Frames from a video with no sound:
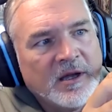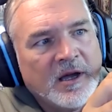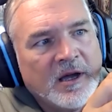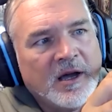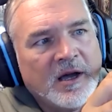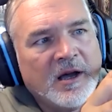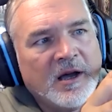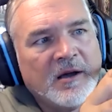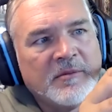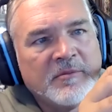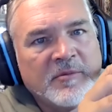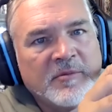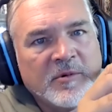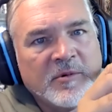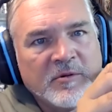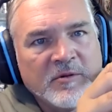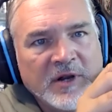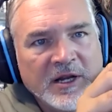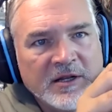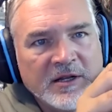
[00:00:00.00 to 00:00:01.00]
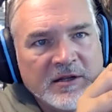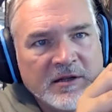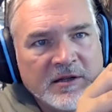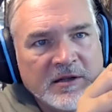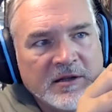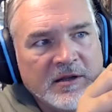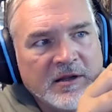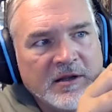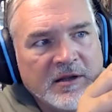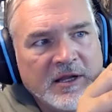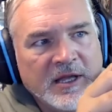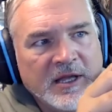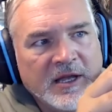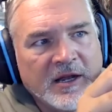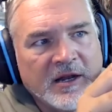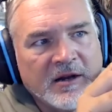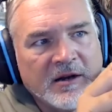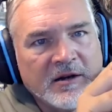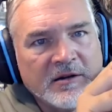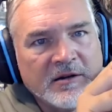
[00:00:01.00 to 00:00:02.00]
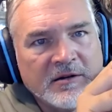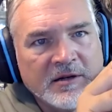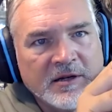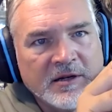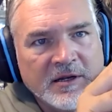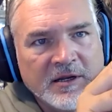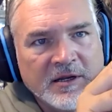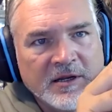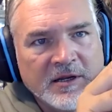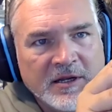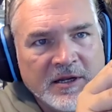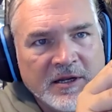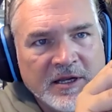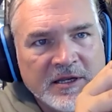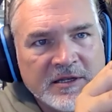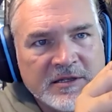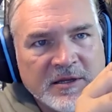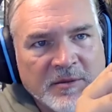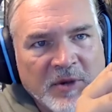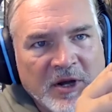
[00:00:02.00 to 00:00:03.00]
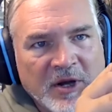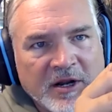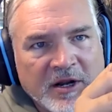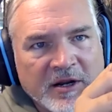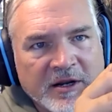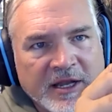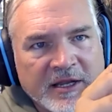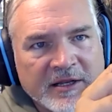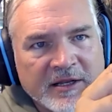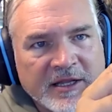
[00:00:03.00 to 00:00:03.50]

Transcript: Right there is a monarch egg.